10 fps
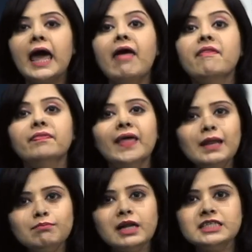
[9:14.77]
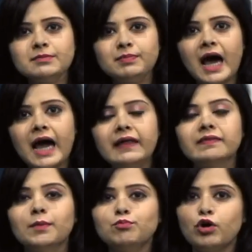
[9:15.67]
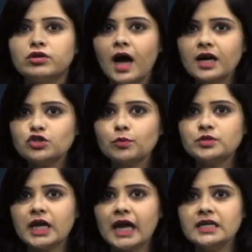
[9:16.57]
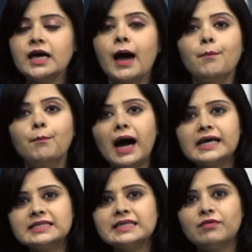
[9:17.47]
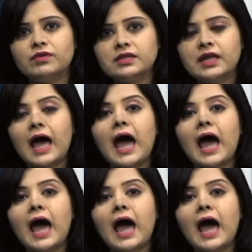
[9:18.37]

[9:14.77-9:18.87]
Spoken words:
and then multiply the product obtained by 7,